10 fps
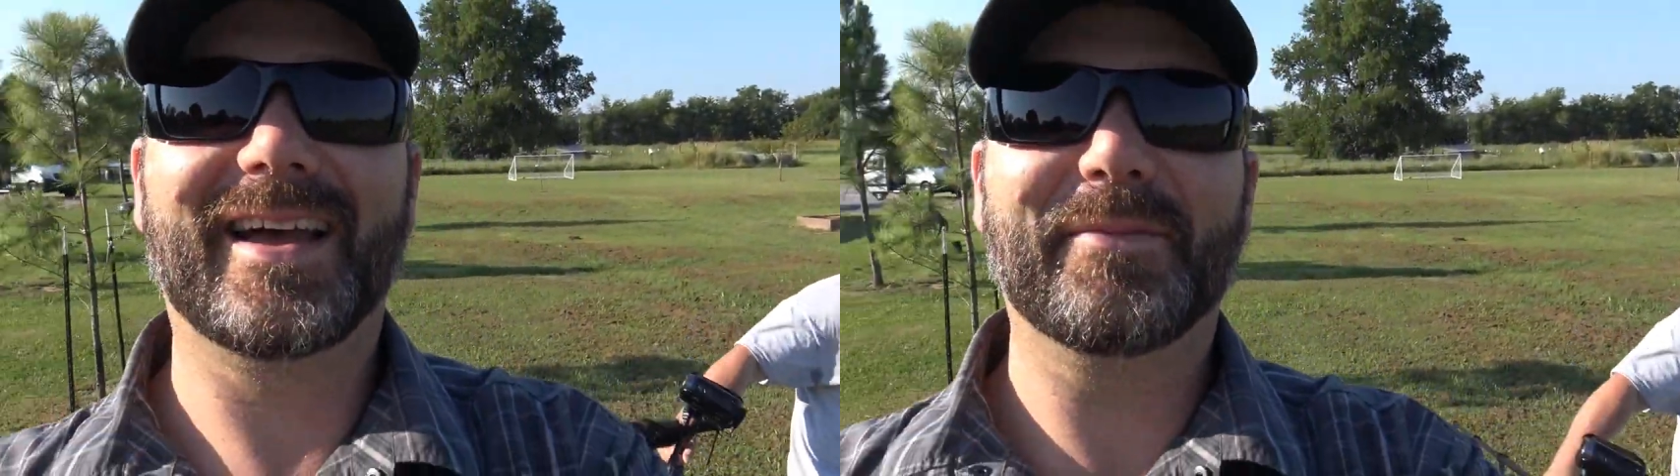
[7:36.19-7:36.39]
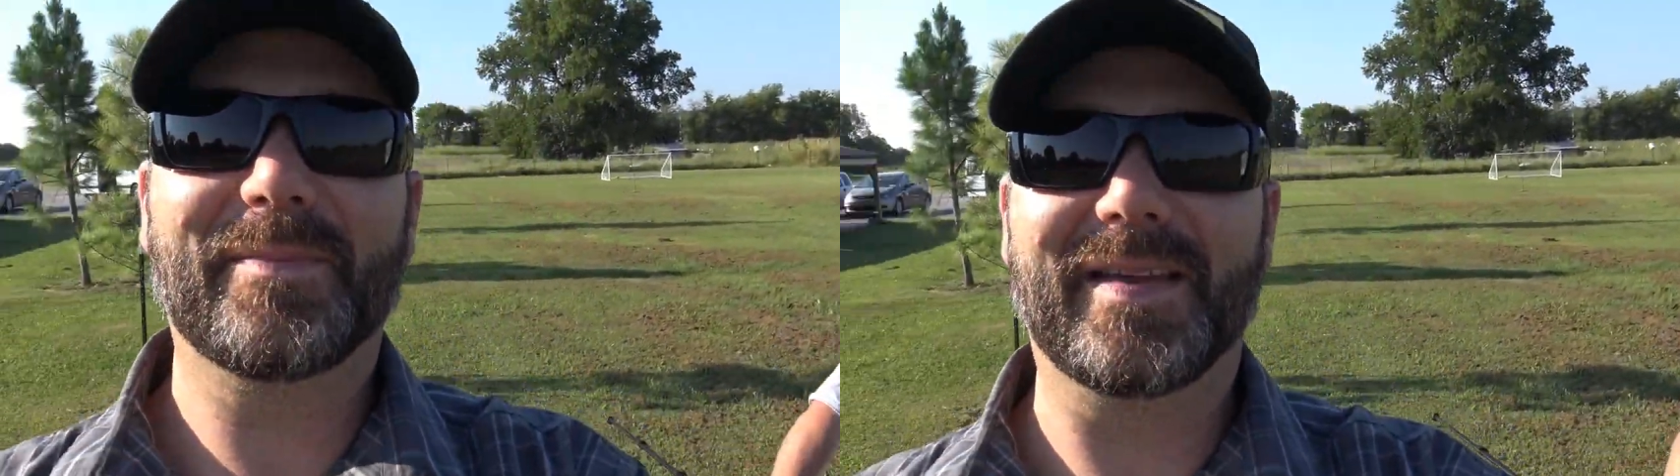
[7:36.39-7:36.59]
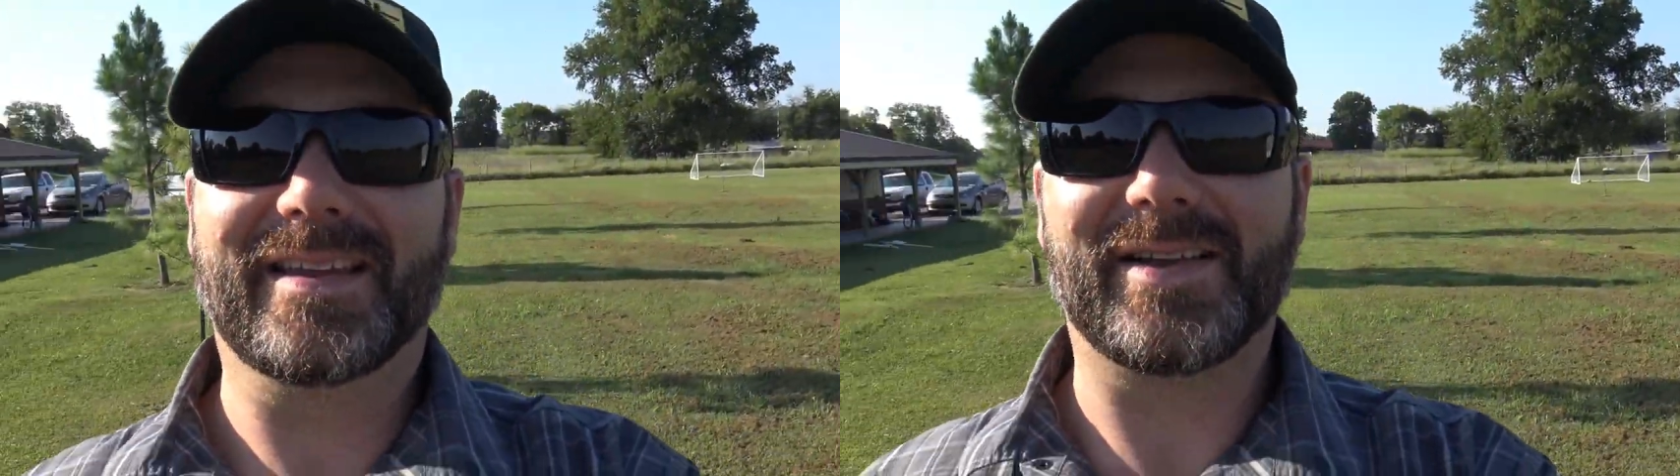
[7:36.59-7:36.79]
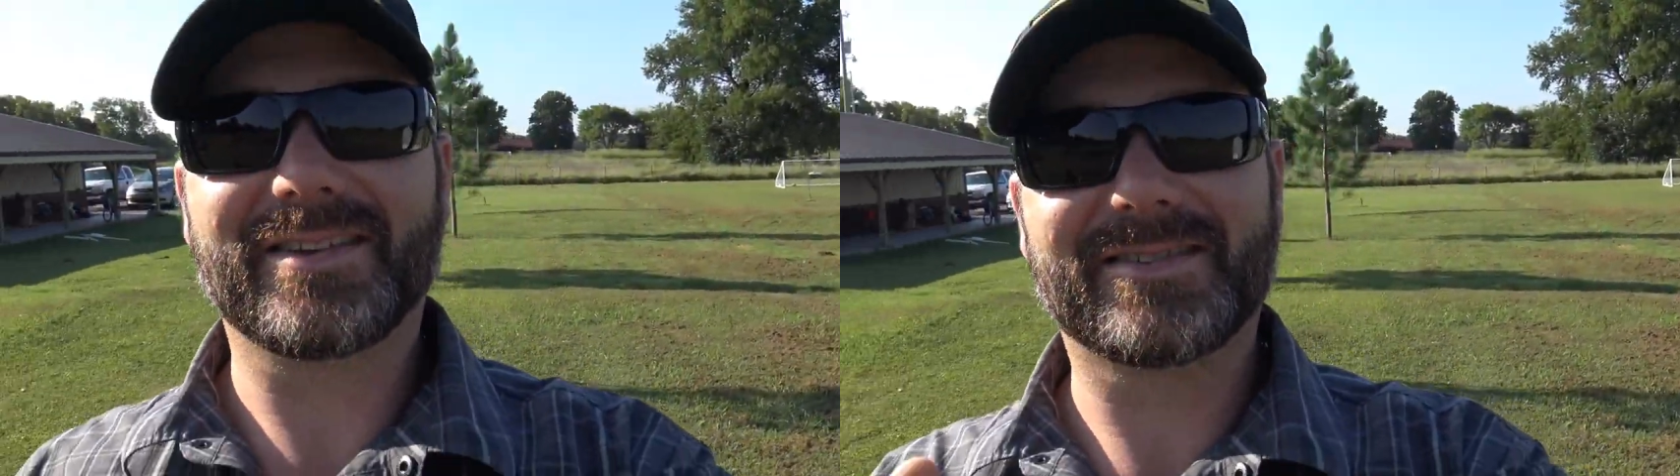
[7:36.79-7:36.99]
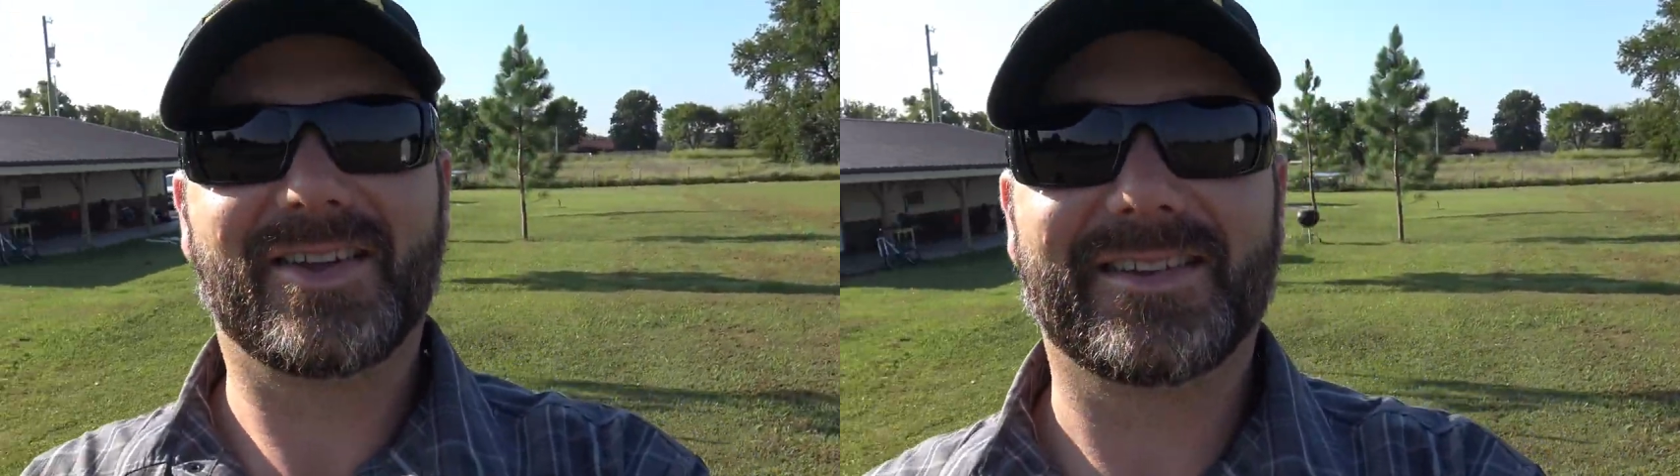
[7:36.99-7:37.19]
got me beat. I
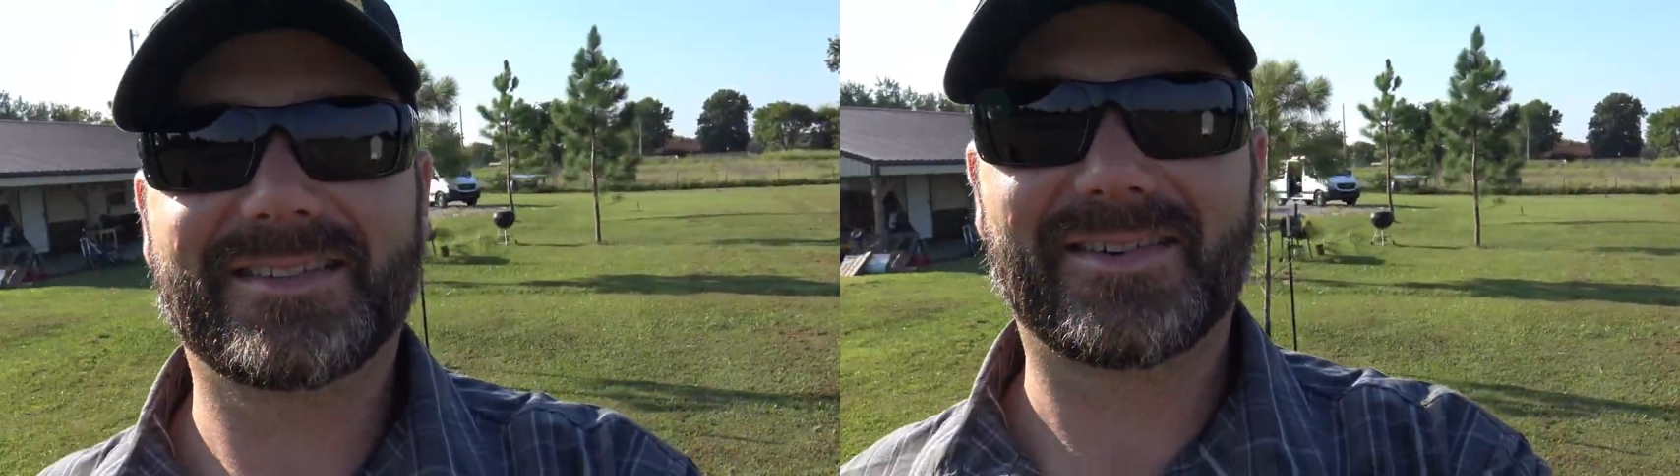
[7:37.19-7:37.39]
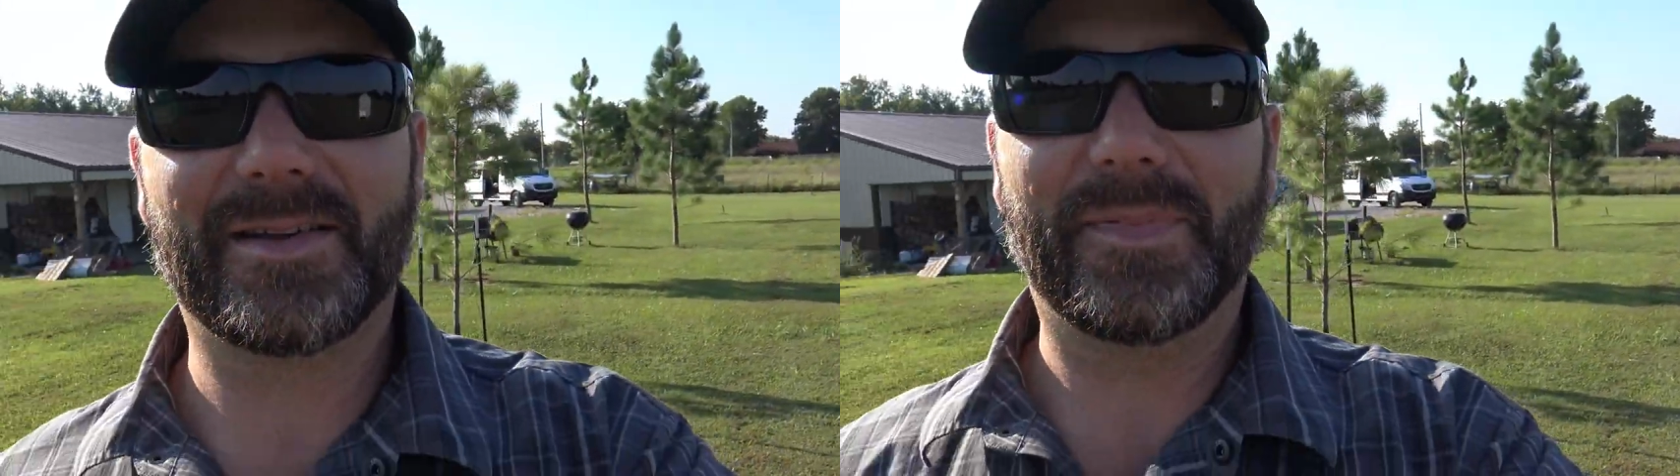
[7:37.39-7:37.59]
just lost 30